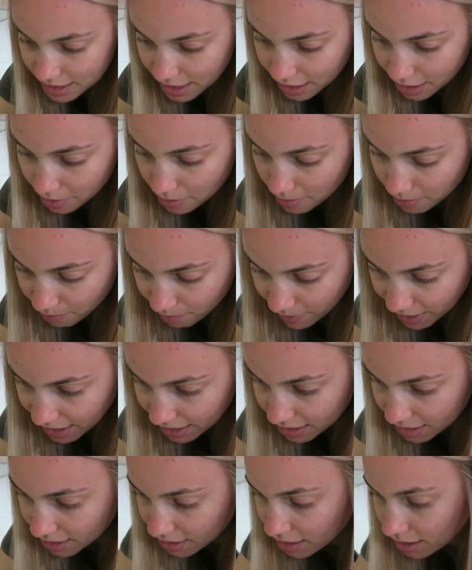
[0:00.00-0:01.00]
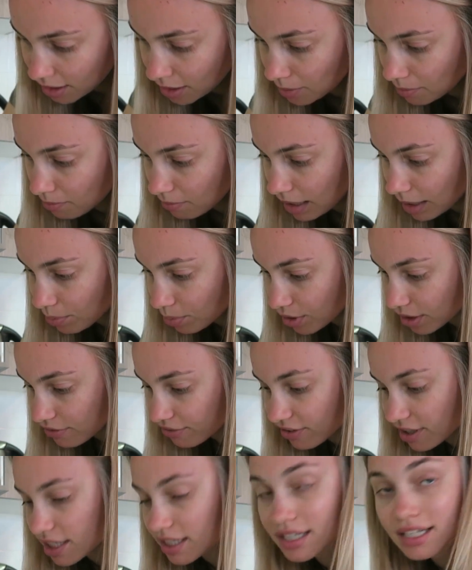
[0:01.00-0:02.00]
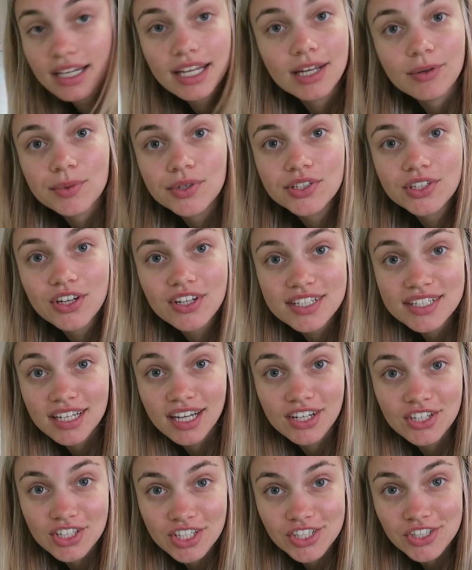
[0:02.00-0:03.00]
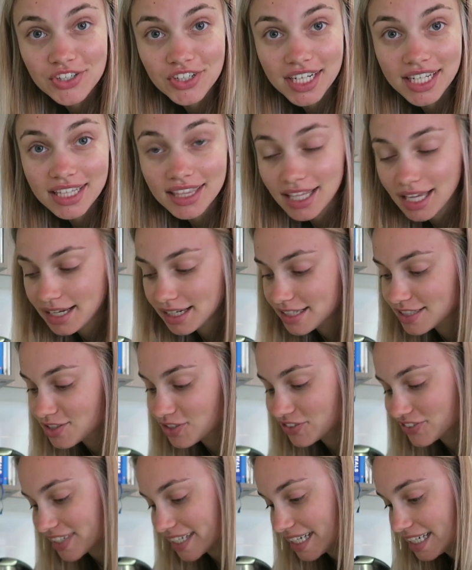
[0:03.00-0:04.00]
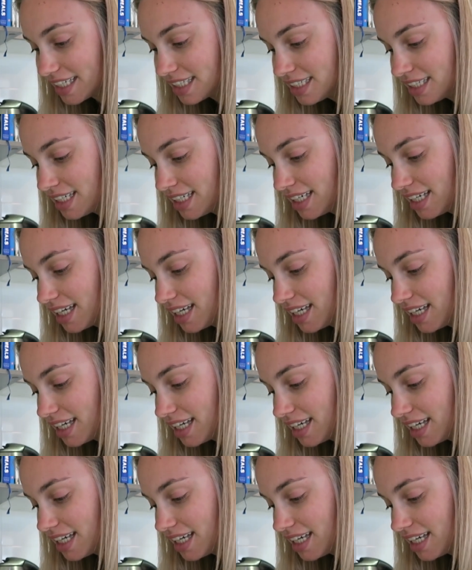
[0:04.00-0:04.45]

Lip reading: Like Ben, my boyfriend, he will not touch a drink that is green.